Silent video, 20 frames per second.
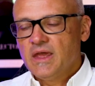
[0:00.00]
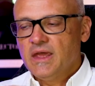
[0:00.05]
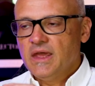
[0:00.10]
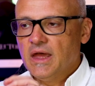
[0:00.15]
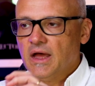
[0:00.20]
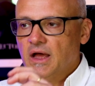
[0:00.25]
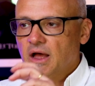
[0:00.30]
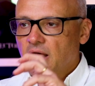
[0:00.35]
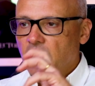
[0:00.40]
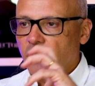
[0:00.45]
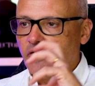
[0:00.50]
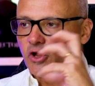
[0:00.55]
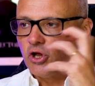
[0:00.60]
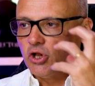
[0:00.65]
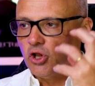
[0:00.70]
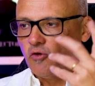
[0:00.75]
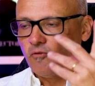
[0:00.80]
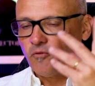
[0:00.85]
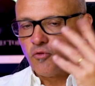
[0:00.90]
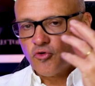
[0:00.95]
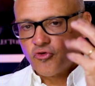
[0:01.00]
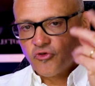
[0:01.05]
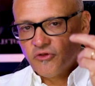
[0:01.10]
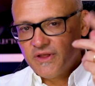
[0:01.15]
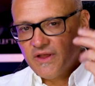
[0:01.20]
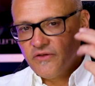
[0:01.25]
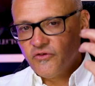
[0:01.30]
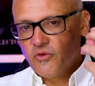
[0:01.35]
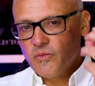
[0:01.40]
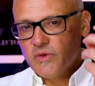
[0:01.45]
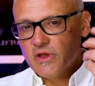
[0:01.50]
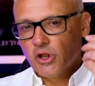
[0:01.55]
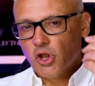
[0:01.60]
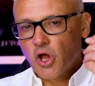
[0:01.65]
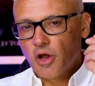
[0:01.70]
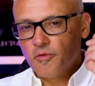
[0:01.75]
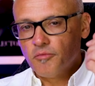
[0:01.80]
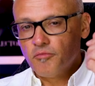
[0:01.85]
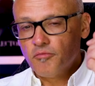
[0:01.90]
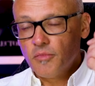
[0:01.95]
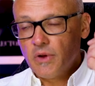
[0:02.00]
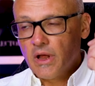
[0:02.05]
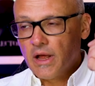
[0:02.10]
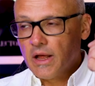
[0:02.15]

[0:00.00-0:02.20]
The cologne version tends to be a lot